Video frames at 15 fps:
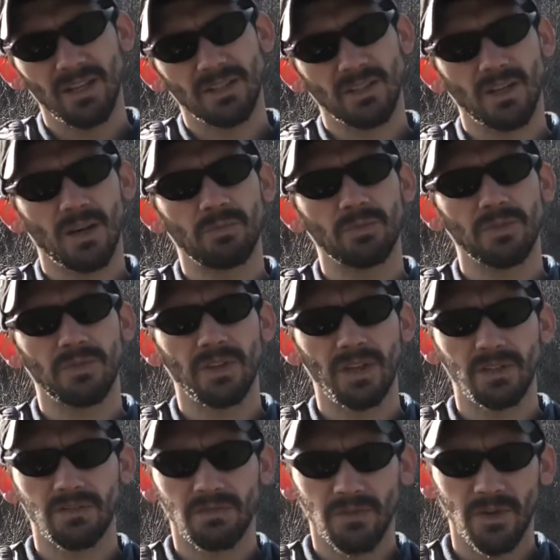is a couple of
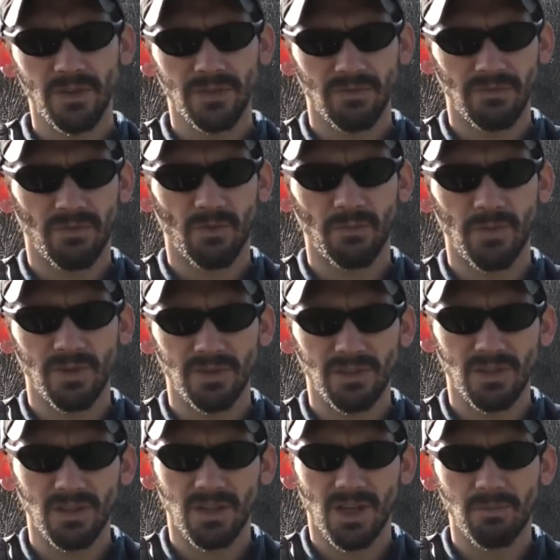things. First and
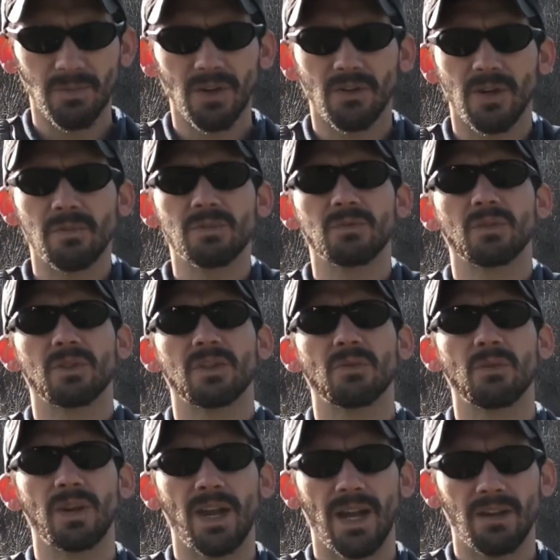foremost, come to grips with the
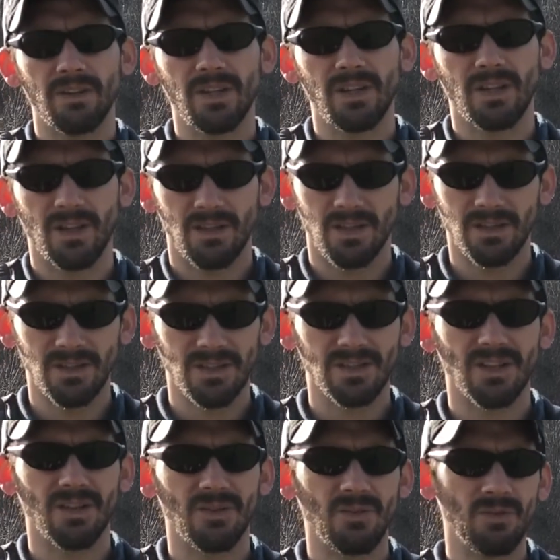reality that this is
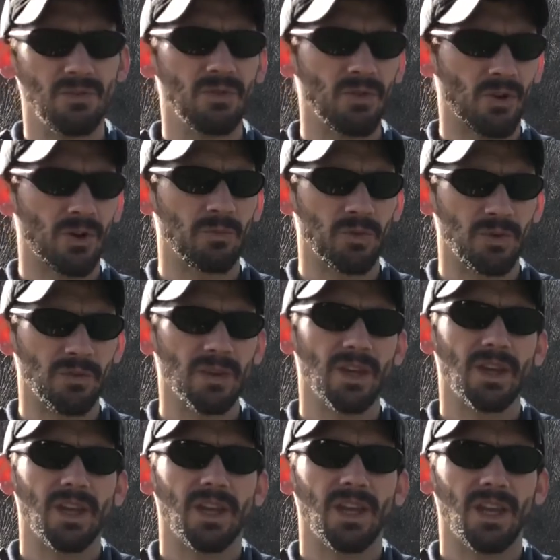the new normal
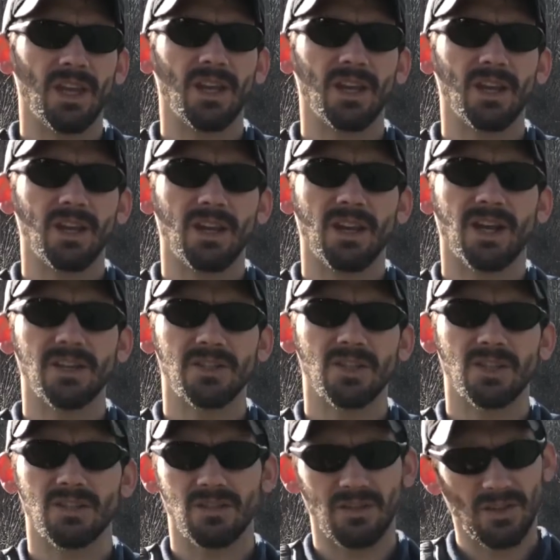in not
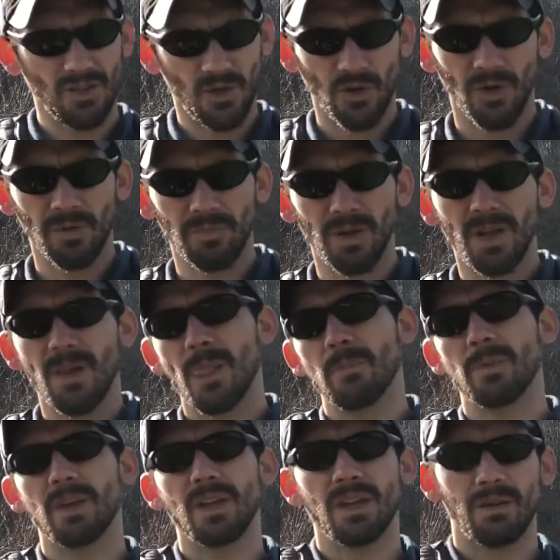just Europe,
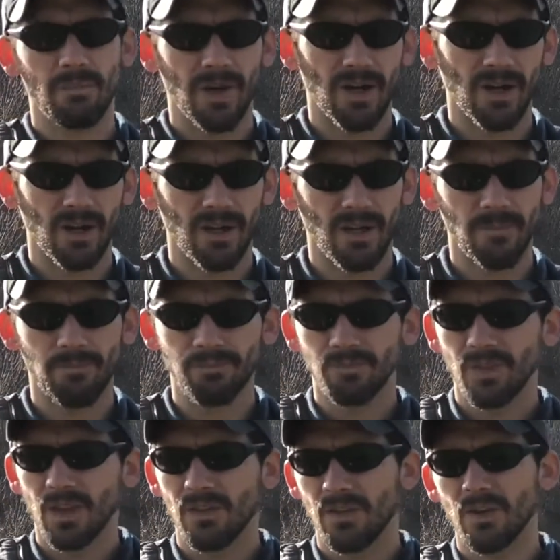but in America.
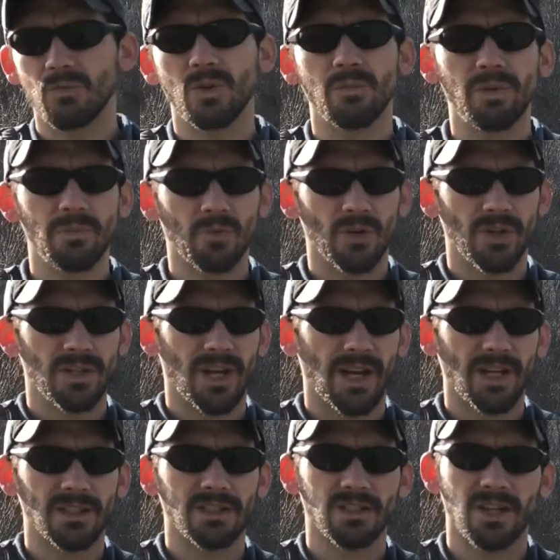There will be more
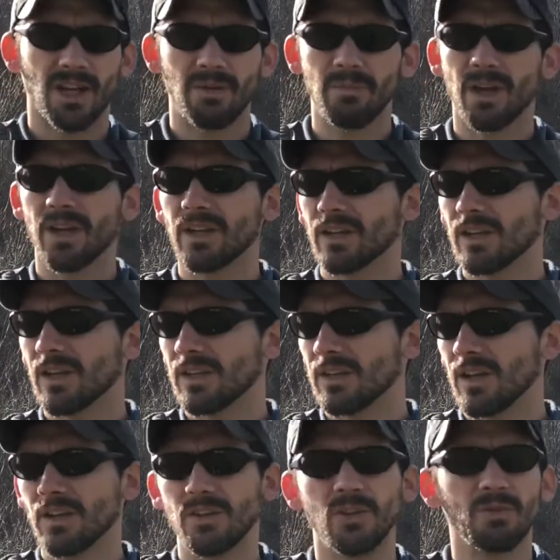attacks. I'm not a
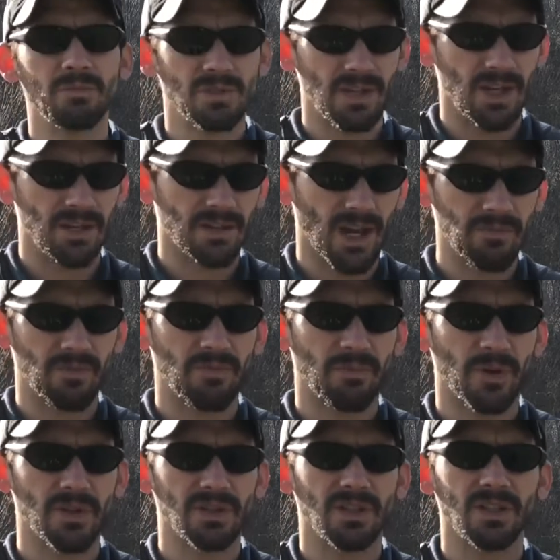doomsday type of
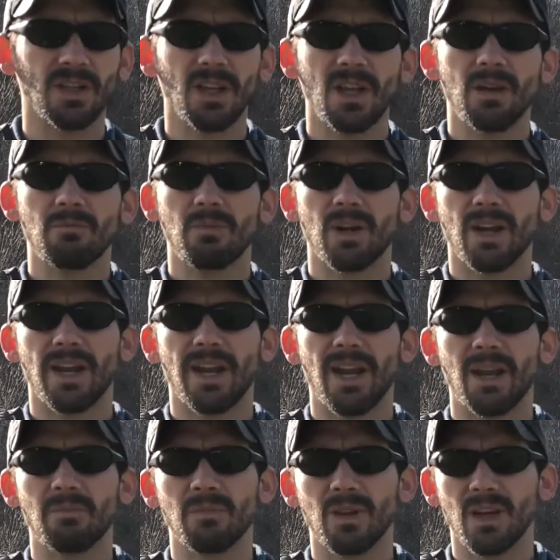person, but I
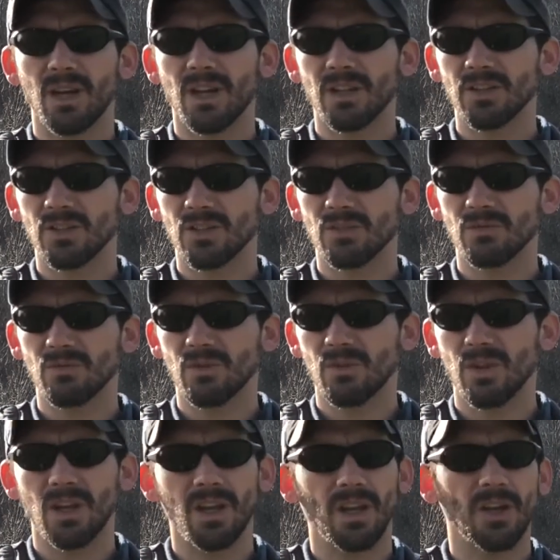am just
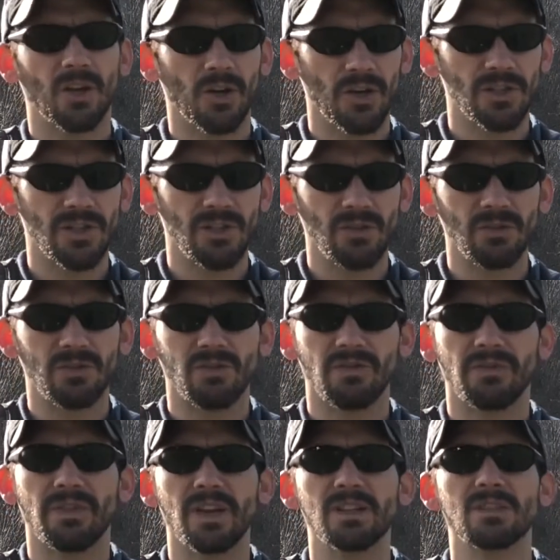encouraging you to
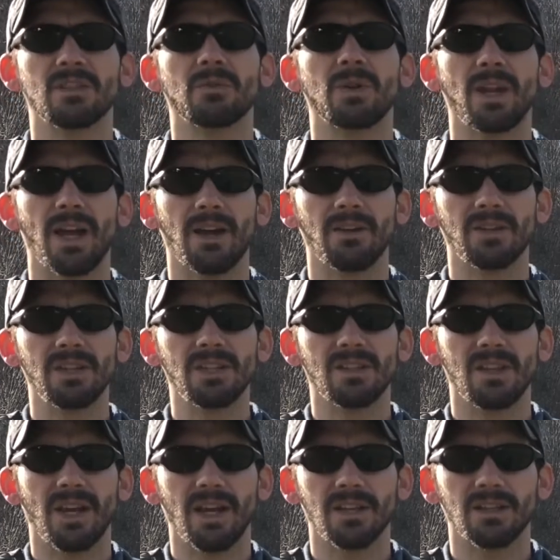face the realities
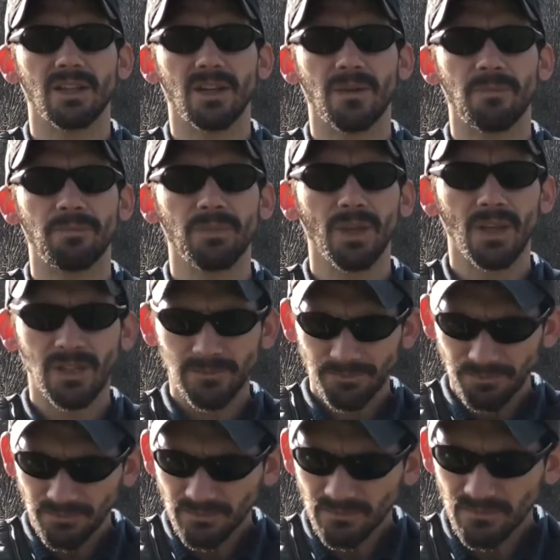that
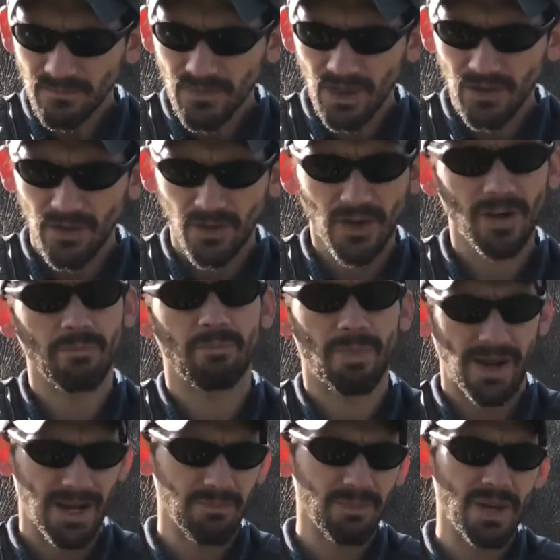there are
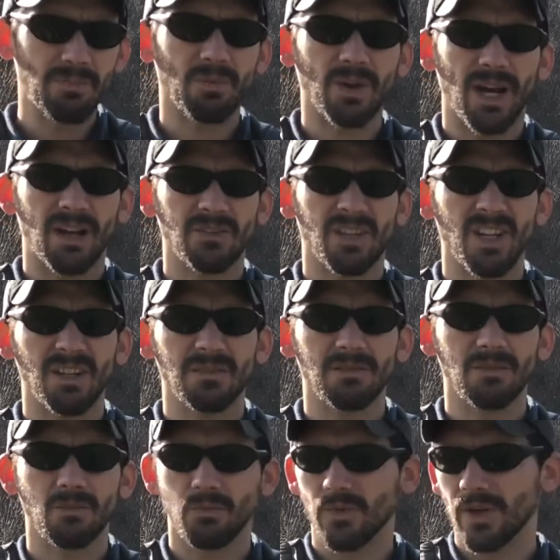bad people out there,
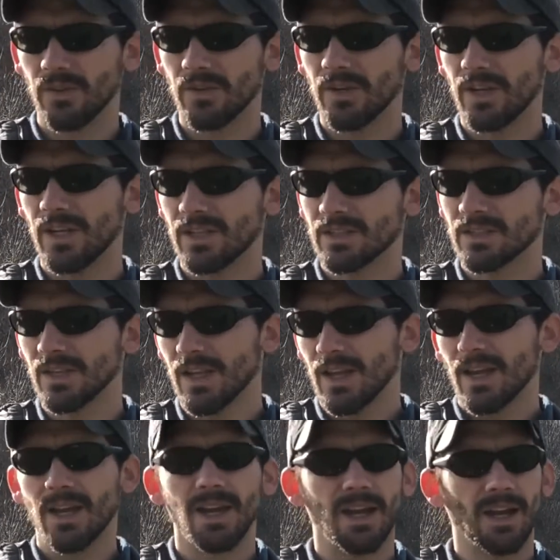whether it's
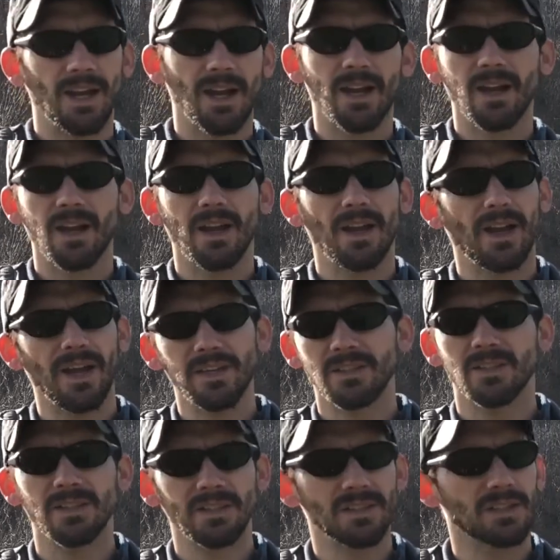
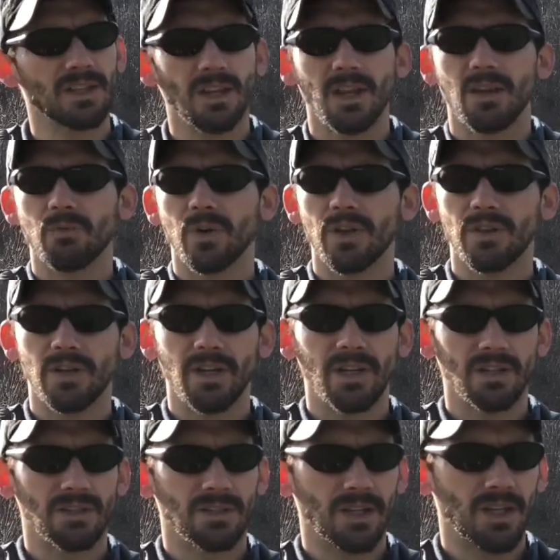ISIS, whether
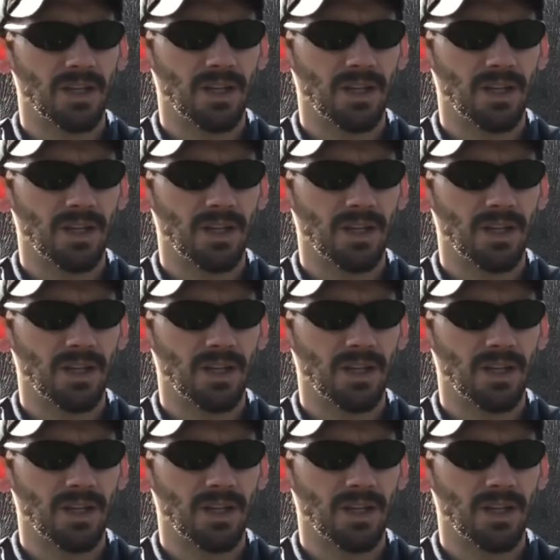it's